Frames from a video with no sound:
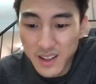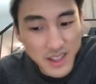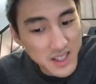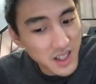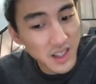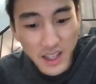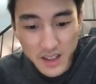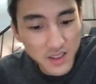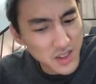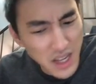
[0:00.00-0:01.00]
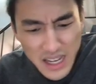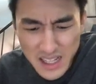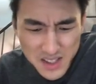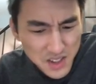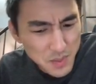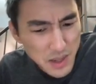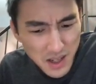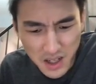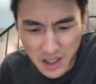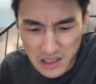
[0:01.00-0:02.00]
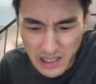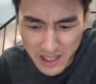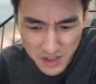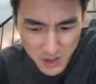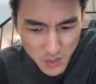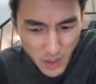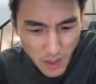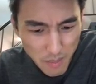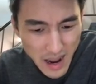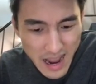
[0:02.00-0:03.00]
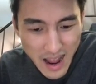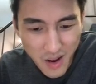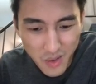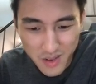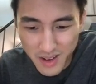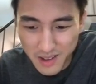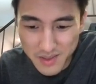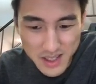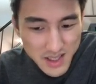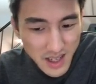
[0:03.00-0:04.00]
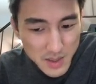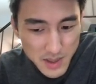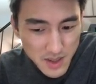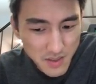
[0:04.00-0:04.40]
These collect there's I guess there's been a collector's rare buyout of these, especially